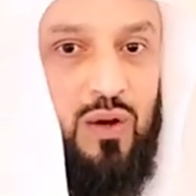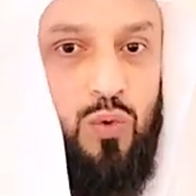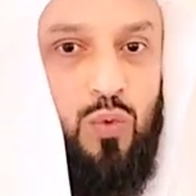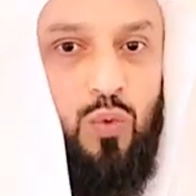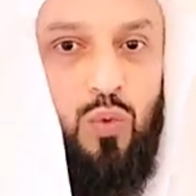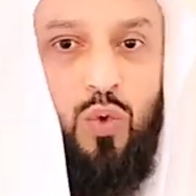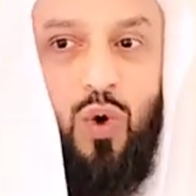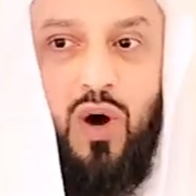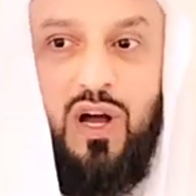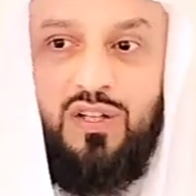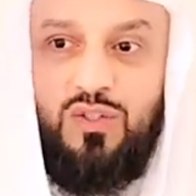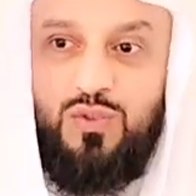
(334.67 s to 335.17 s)

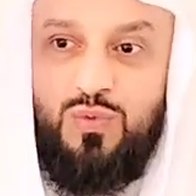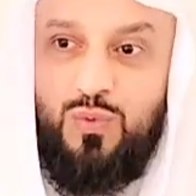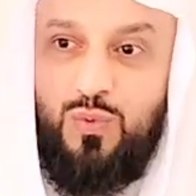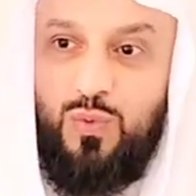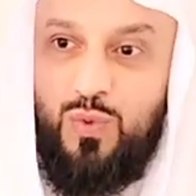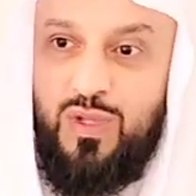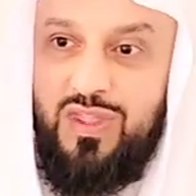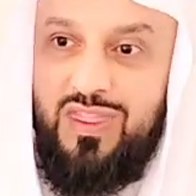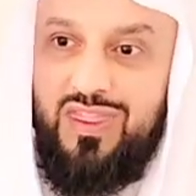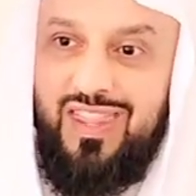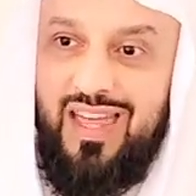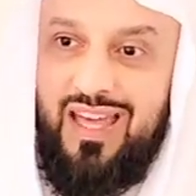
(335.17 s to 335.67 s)
What
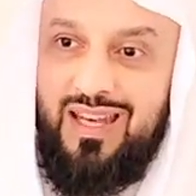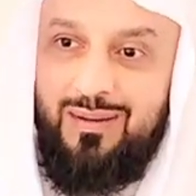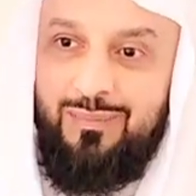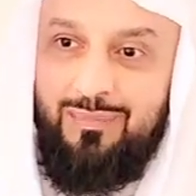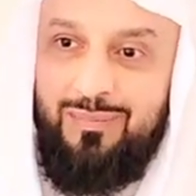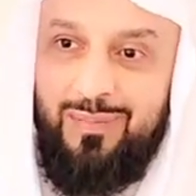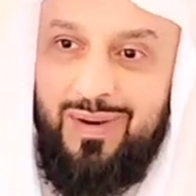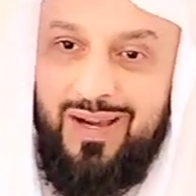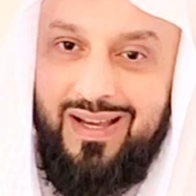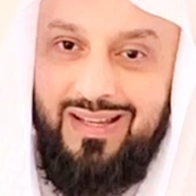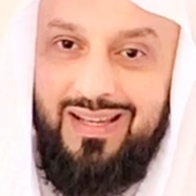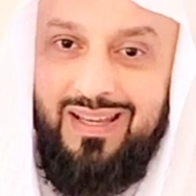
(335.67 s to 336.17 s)
would
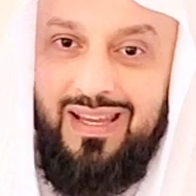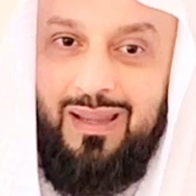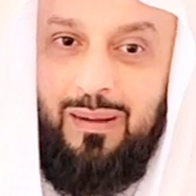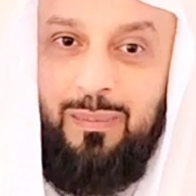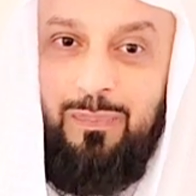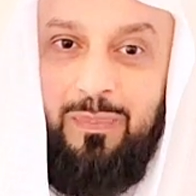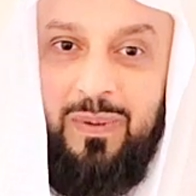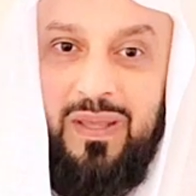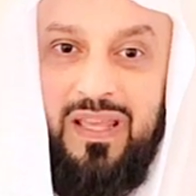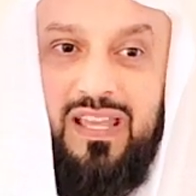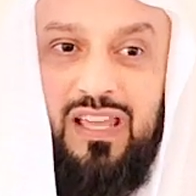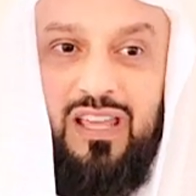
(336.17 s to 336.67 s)
that money
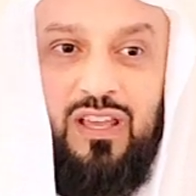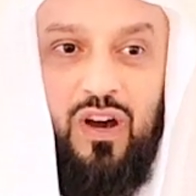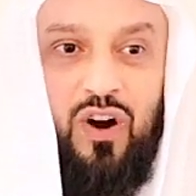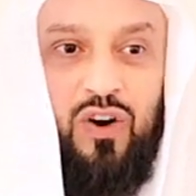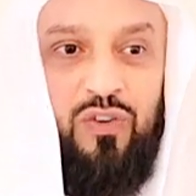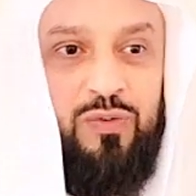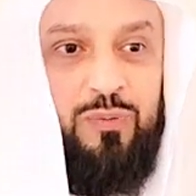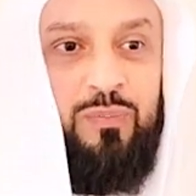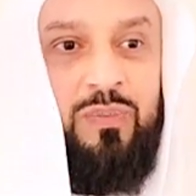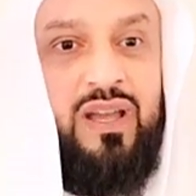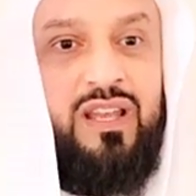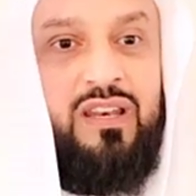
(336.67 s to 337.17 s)
be
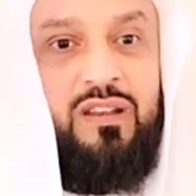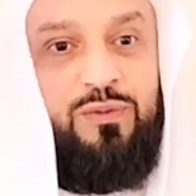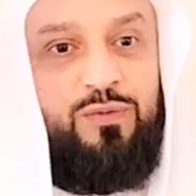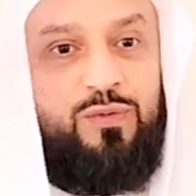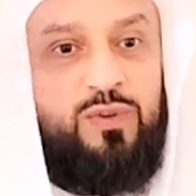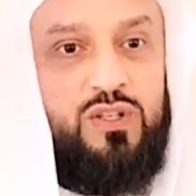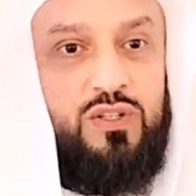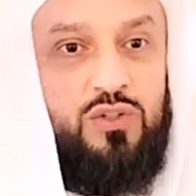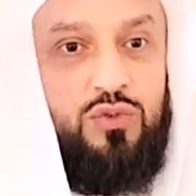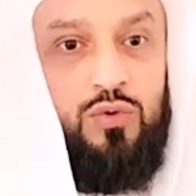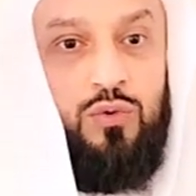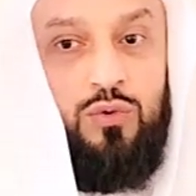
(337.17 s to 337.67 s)
of
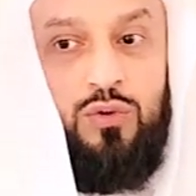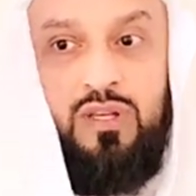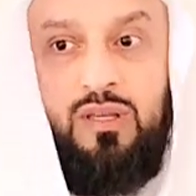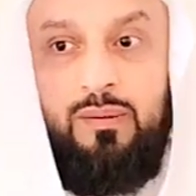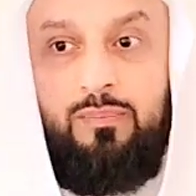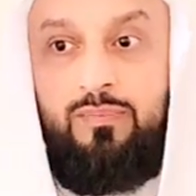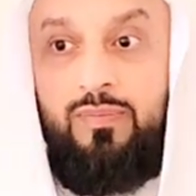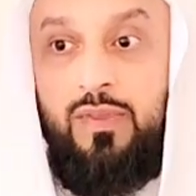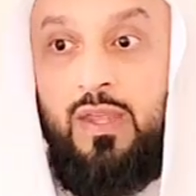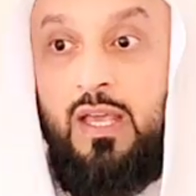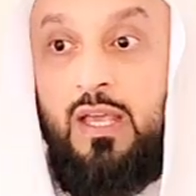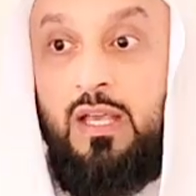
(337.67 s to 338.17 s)
benefit to
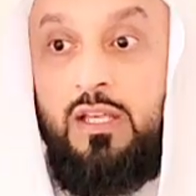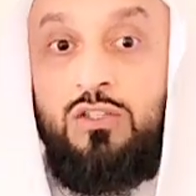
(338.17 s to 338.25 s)
him?